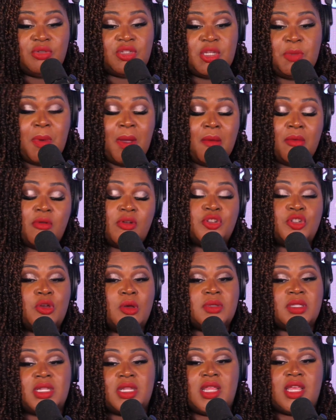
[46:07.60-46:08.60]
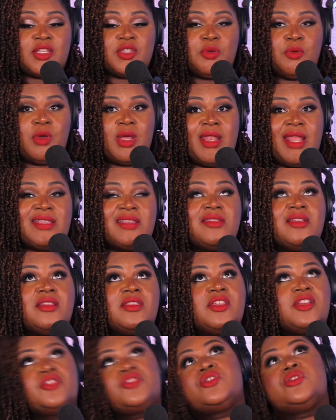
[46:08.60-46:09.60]
probably won't show up to the next award. And that's another
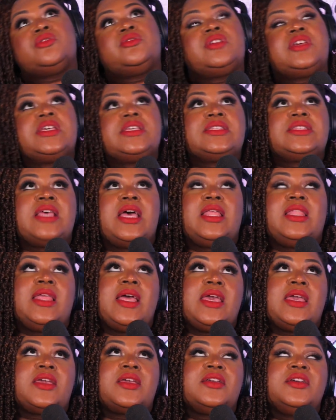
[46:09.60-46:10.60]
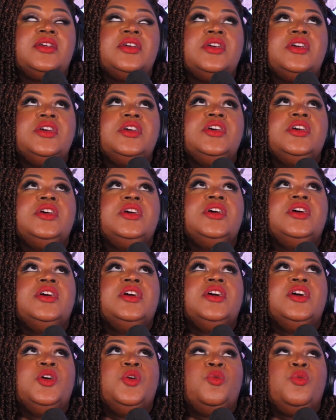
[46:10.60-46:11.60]
thing too is that like
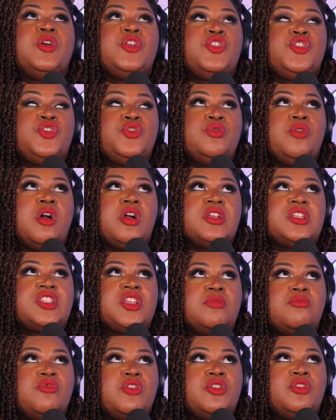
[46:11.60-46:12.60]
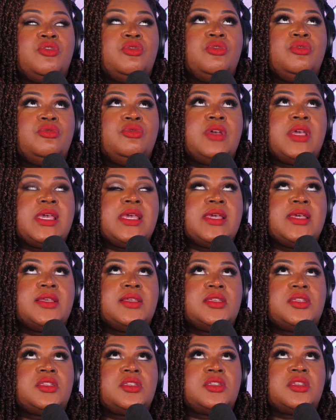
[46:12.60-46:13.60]
when you are someone who
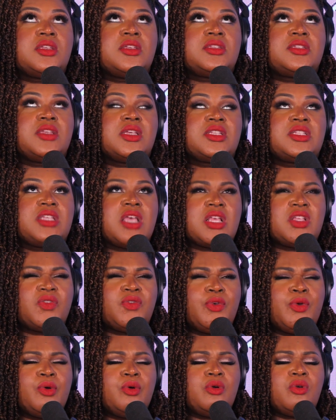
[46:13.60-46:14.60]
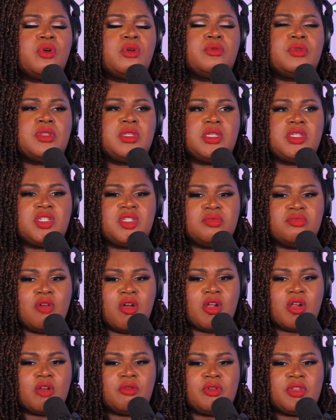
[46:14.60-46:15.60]
is successful or really
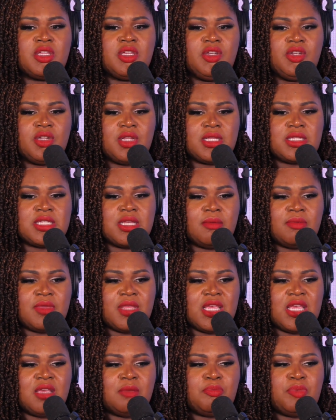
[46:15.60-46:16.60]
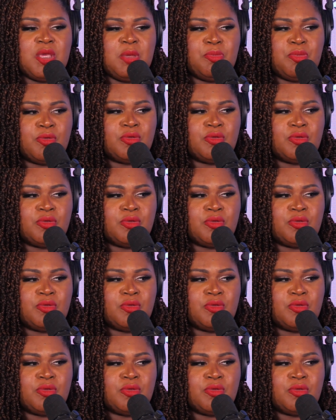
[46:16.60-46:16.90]
smart or really good at something, people